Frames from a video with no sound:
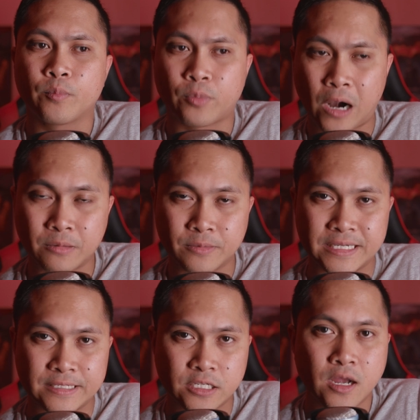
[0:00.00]
Problem
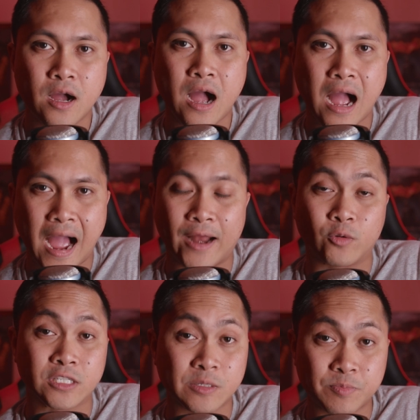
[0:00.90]
is, I
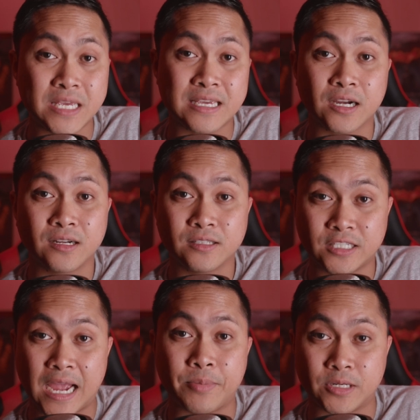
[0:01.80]
don't speak
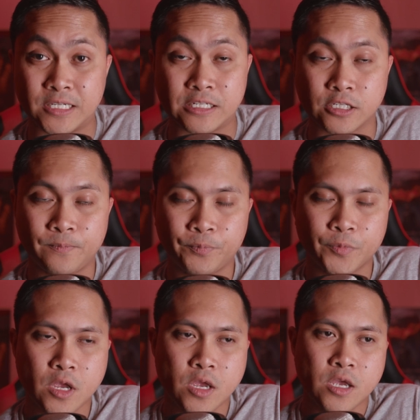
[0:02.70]
Japanese.
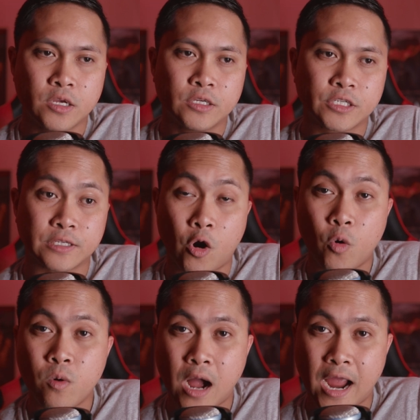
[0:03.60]

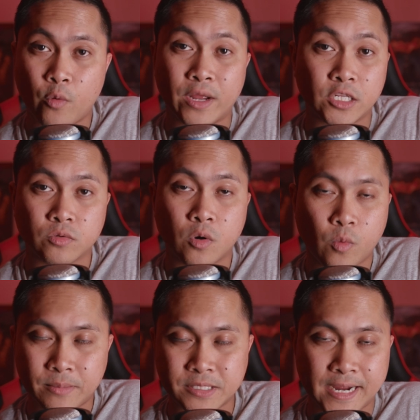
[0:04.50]
So I went to a
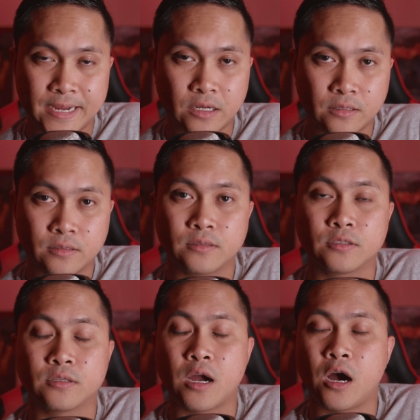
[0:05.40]
website
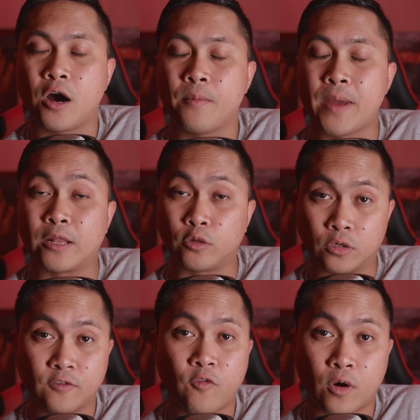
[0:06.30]
and
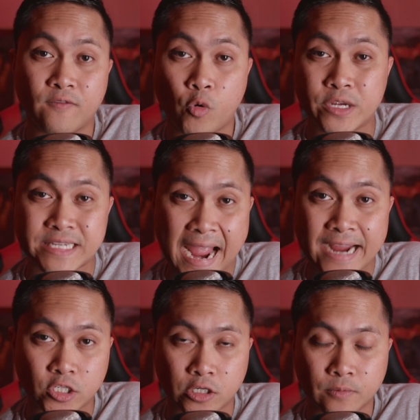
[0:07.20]
looked for a voice
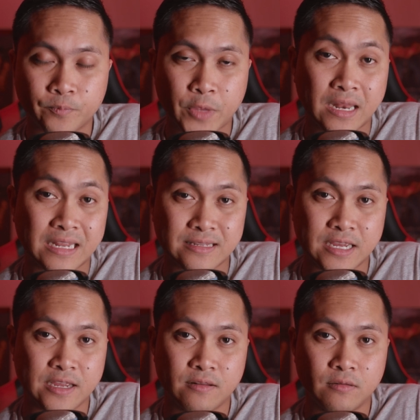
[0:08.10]
actor. And I
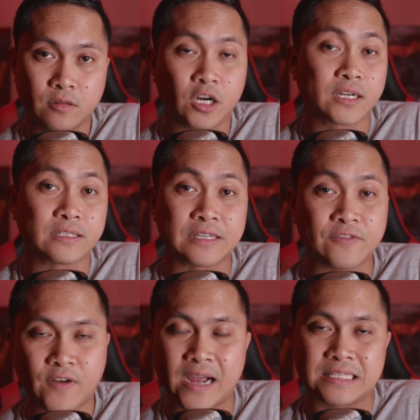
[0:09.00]
did luckily
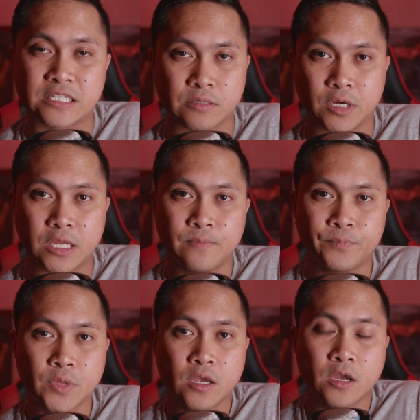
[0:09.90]
find somebody
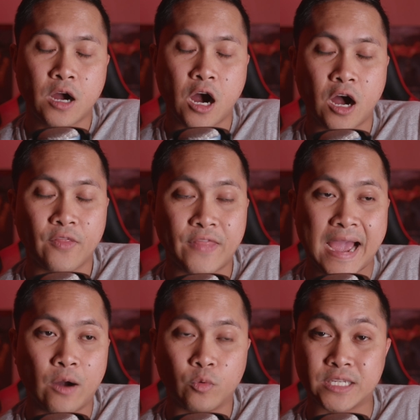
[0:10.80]

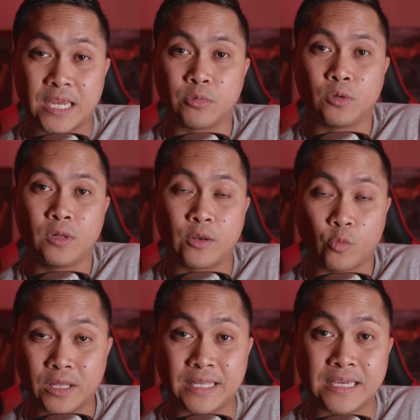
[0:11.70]
that was able
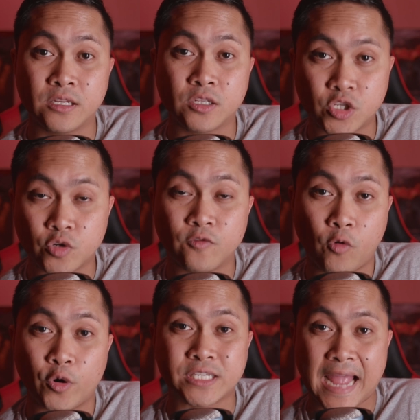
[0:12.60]
and willing to
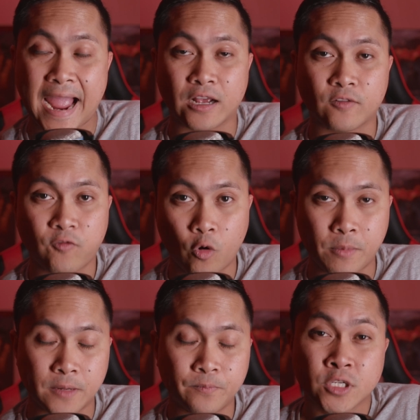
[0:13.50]
voice act for
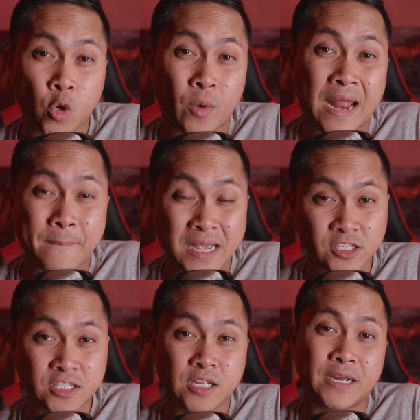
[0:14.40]
me. So when I
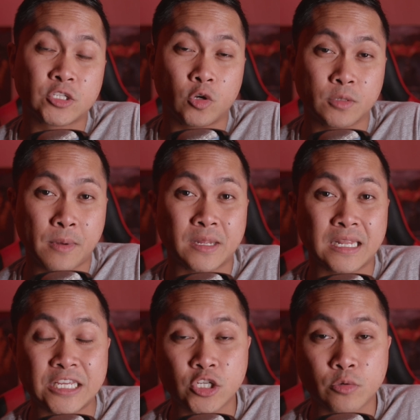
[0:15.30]
messaged them, I told them, I'm going
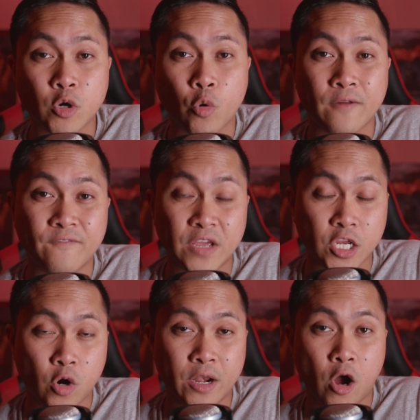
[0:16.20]
to need you to record a
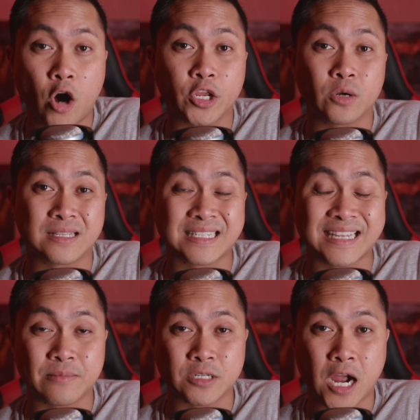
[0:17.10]
video and audio at the
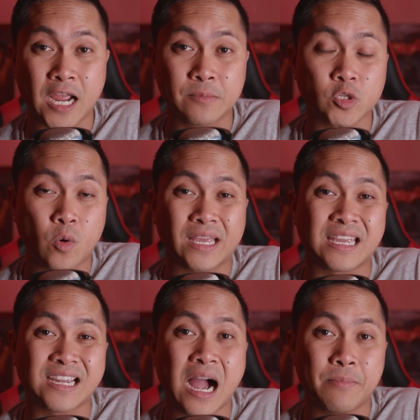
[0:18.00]
same time so I
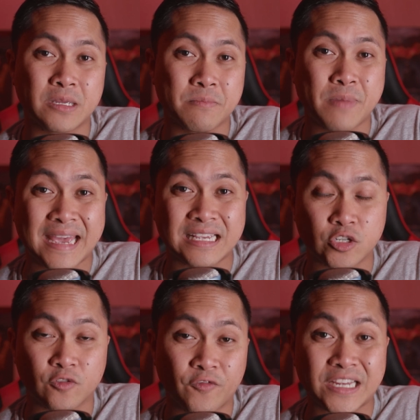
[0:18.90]
can copy and
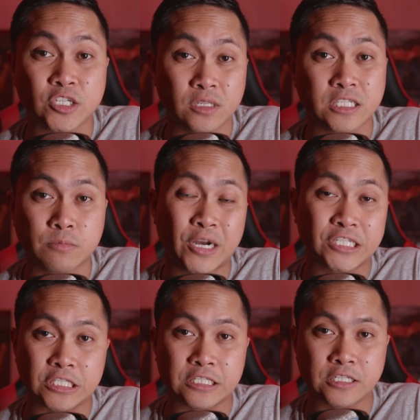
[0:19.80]
paste your facial
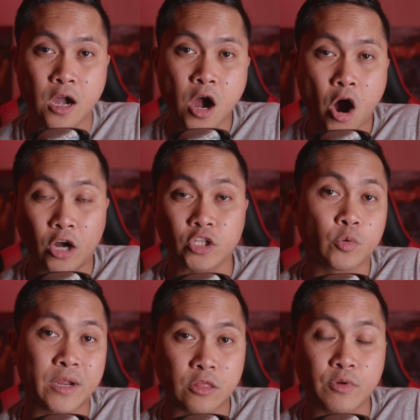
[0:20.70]
expressions
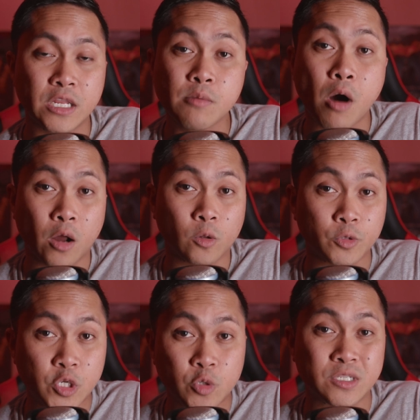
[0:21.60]
onto a 3D model
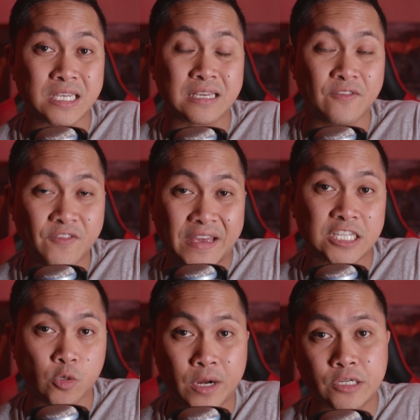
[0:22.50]
using
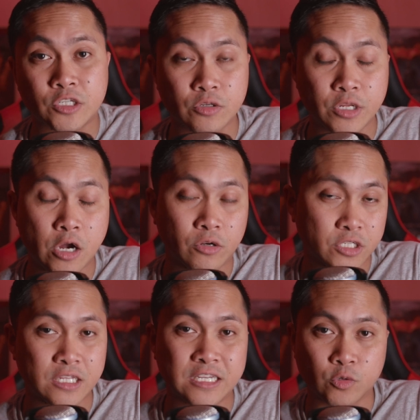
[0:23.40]
Faceware Studio.
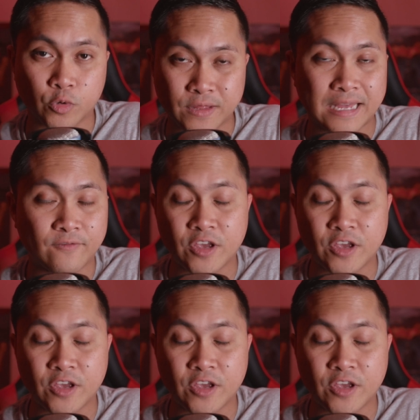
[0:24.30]
So this is where that